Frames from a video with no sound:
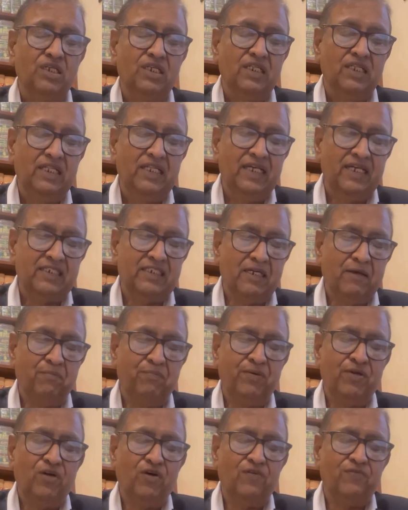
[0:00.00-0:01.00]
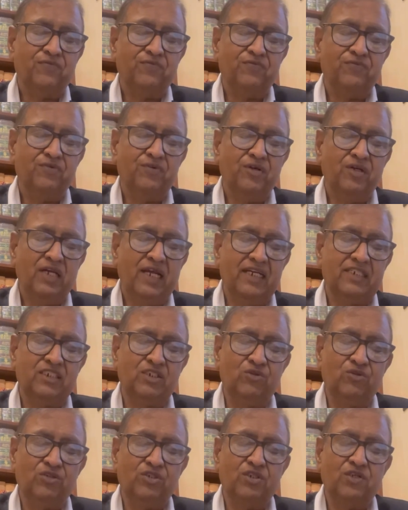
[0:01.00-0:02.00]
the example of
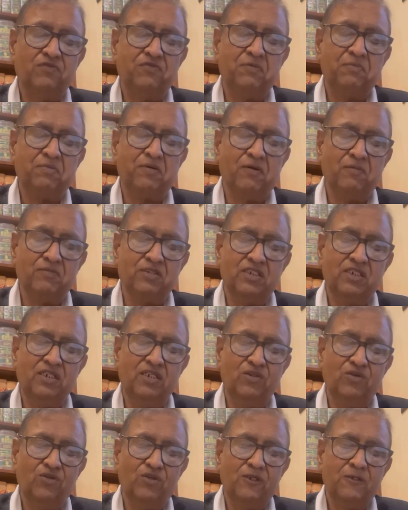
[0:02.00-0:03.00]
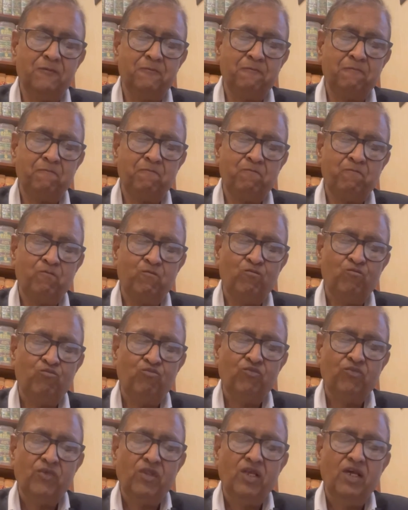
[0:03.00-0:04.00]
execution of a promissory note.
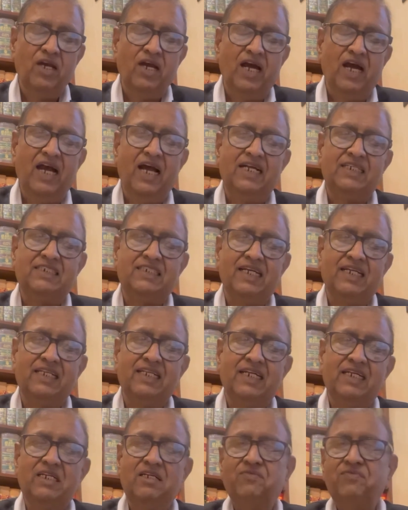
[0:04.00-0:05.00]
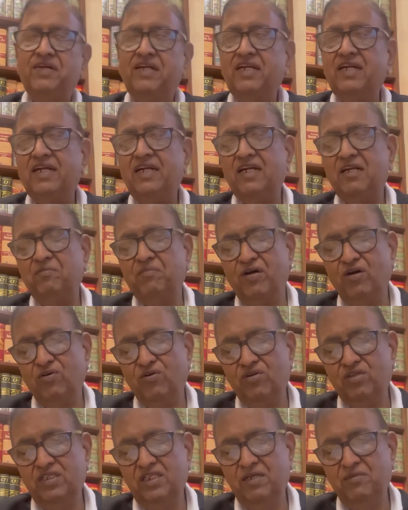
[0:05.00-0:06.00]
I had said that defendant had
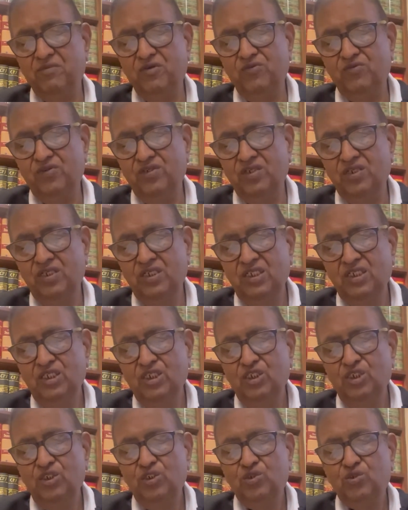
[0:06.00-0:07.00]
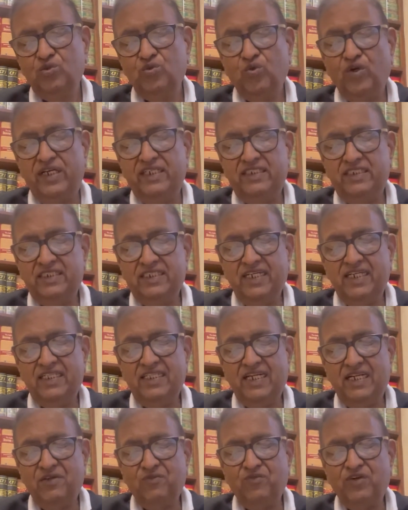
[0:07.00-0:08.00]
borrowed the amount. So I say
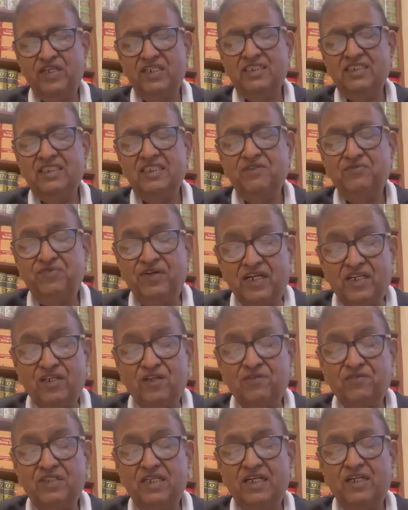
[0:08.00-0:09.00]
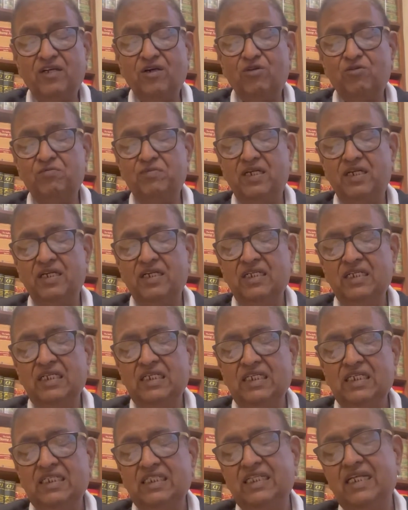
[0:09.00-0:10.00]
that what is the effect of that document?
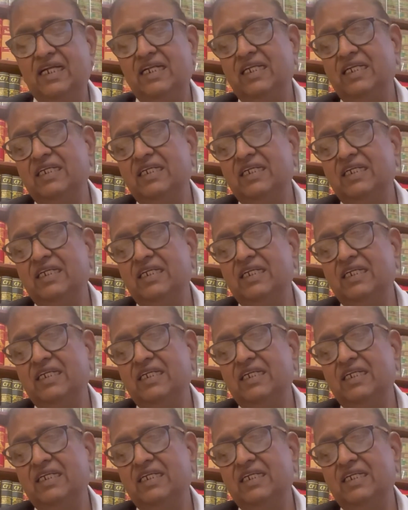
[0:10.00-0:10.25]
That